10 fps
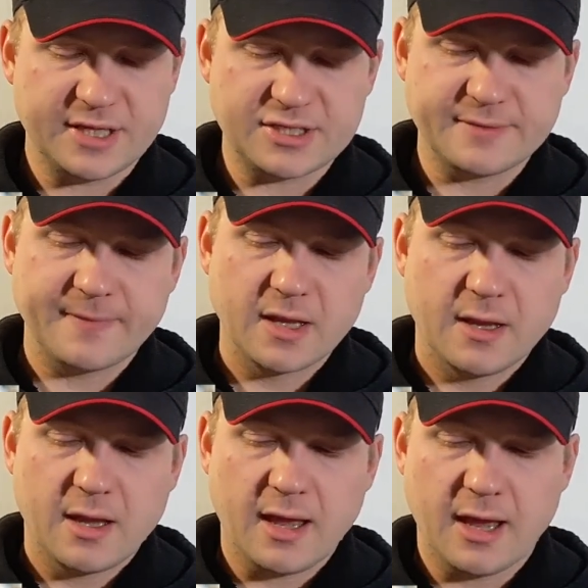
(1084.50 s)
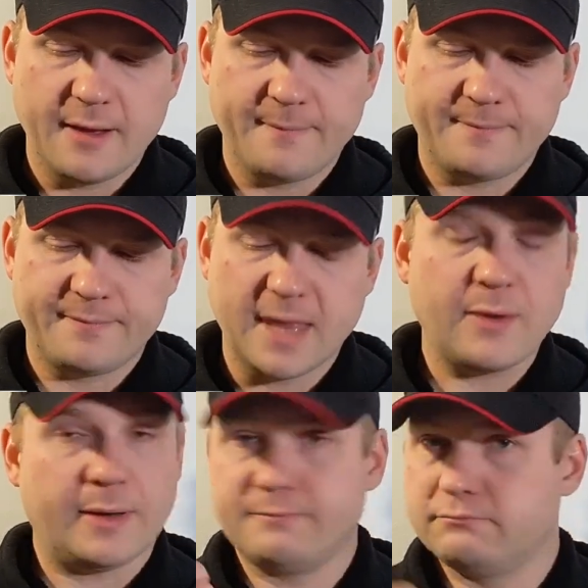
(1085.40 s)
Beach.
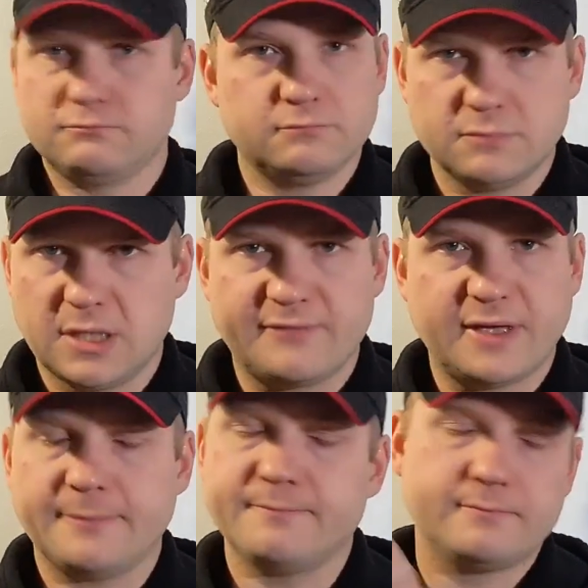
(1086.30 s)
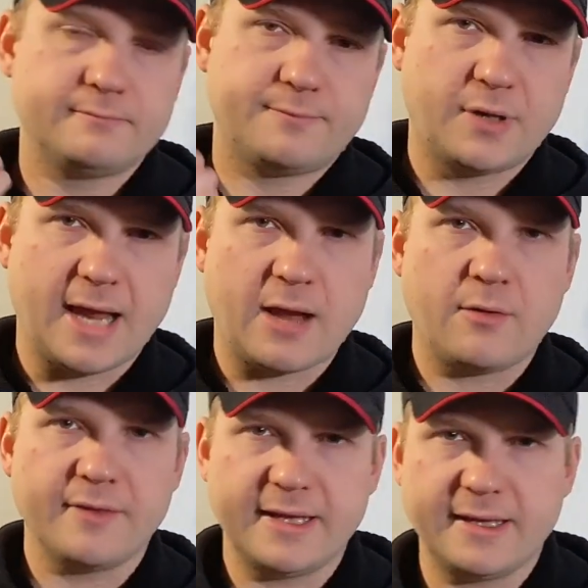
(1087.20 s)
Anyway, loved it. Put it out
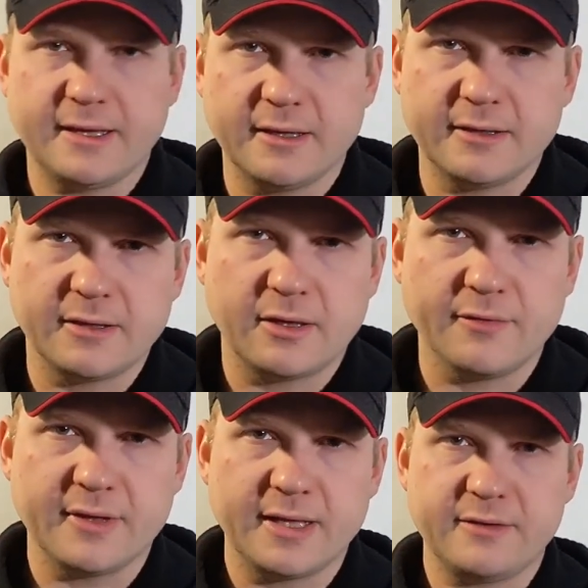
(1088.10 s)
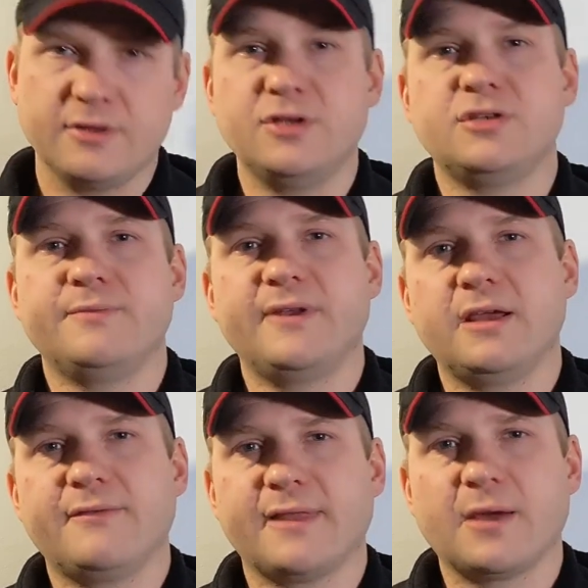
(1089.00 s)
on the YouTube
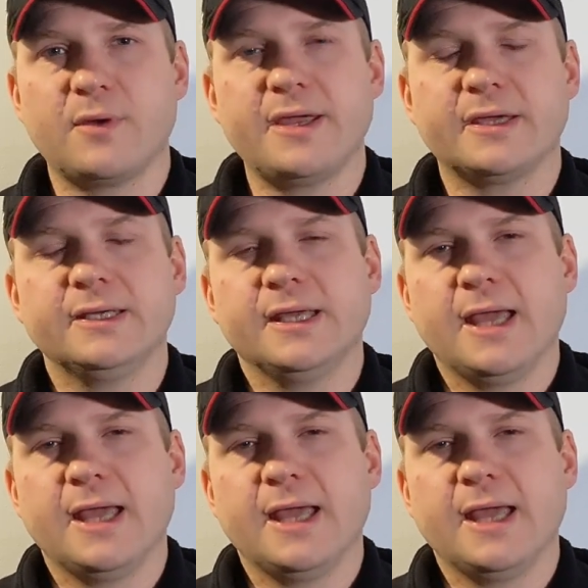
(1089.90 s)
video for that week.